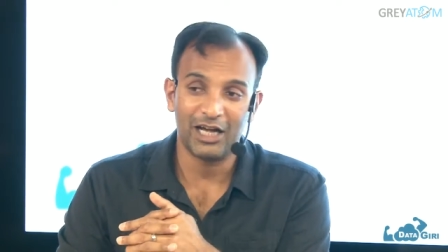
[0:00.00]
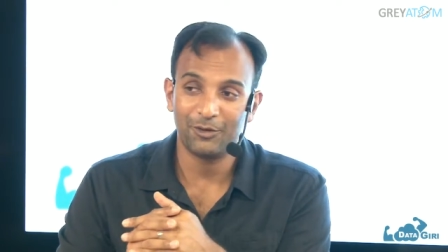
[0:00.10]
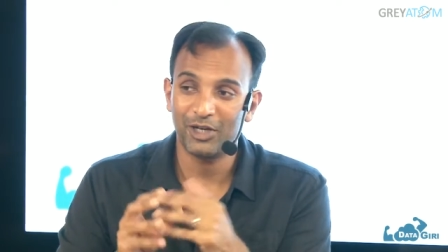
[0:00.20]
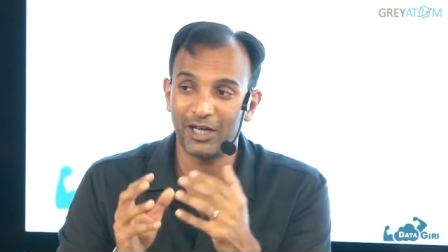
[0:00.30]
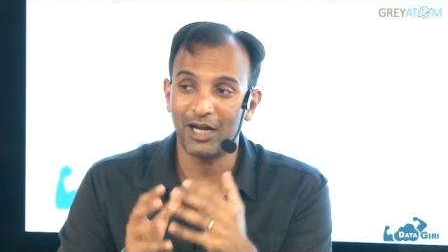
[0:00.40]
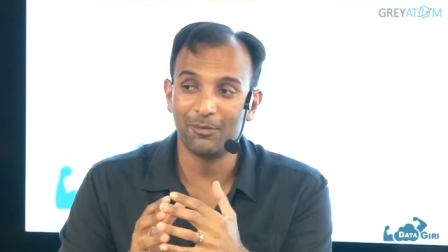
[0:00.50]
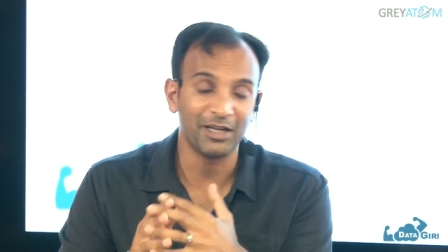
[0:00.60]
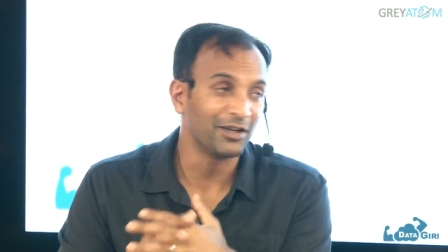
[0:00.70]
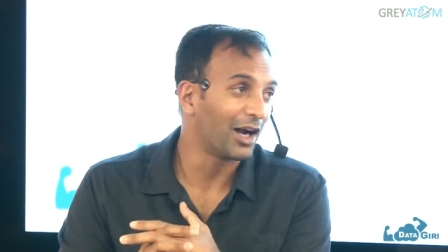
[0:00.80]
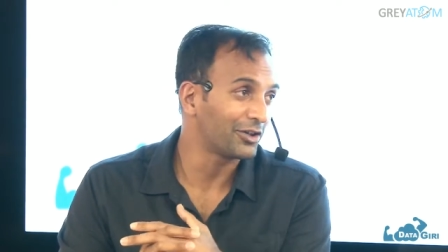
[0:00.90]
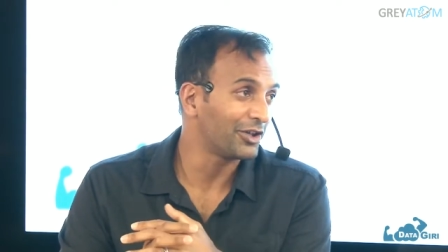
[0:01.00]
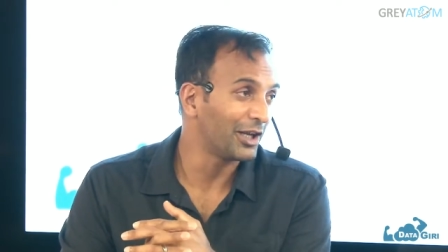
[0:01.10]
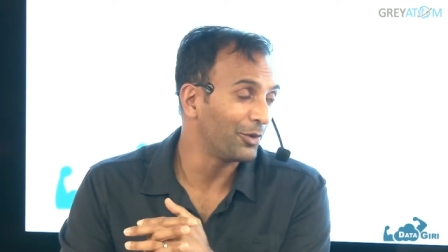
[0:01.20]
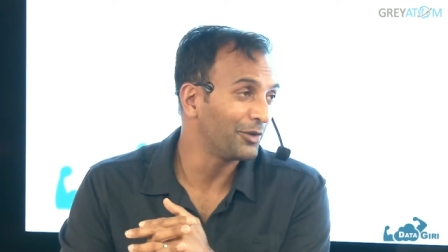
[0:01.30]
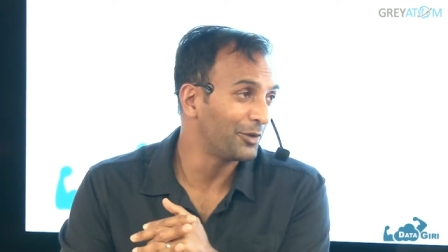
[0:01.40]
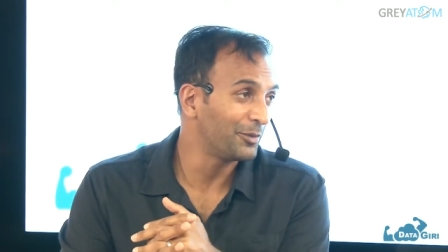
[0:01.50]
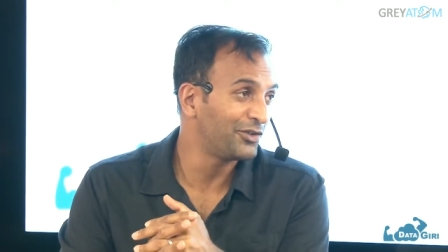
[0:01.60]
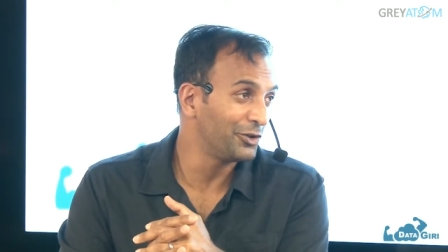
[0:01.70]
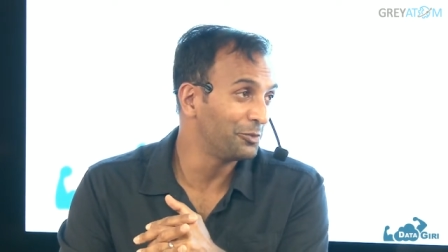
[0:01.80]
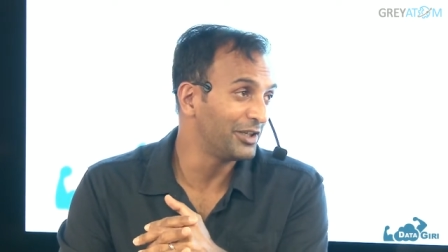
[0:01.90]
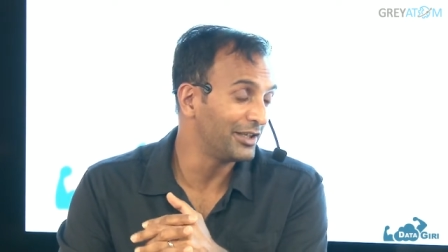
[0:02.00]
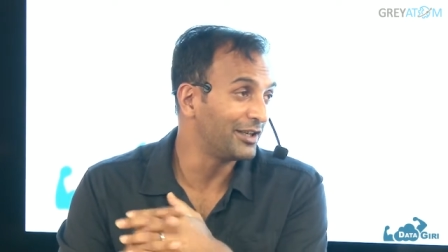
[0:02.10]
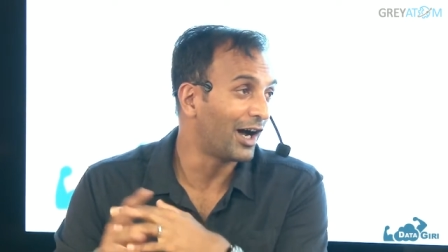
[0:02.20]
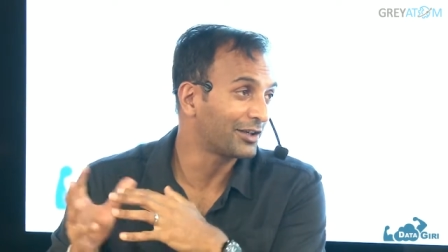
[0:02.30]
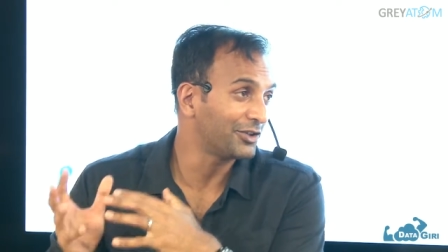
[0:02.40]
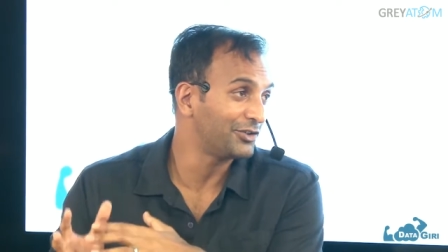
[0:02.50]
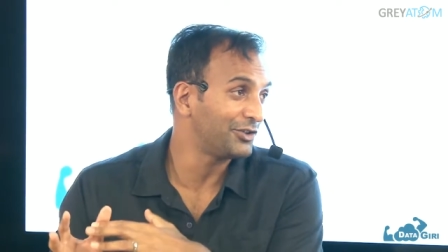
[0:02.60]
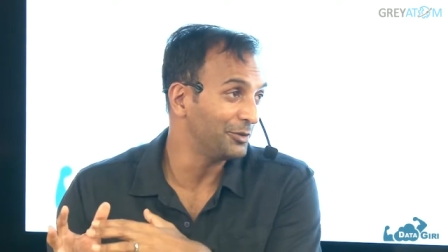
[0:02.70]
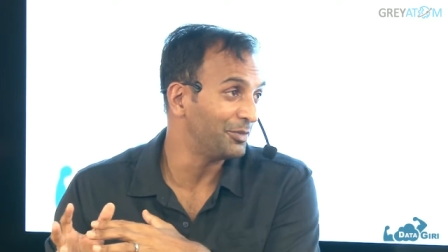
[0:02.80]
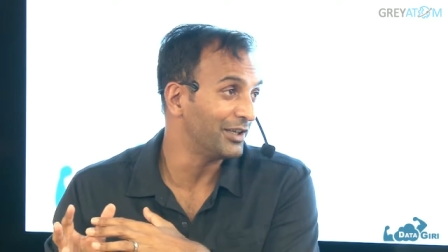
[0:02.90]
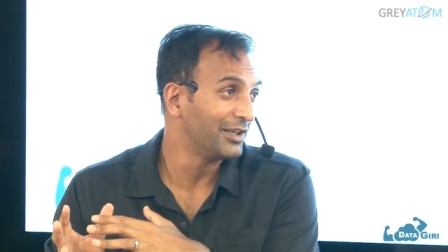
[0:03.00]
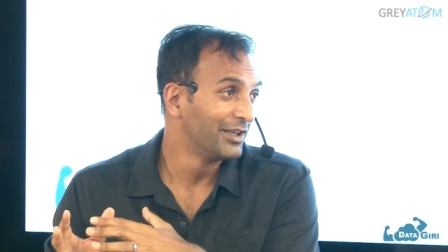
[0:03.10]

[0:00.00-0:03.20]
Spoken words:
when I got my doctorate, I went from stupid to doctor stupid.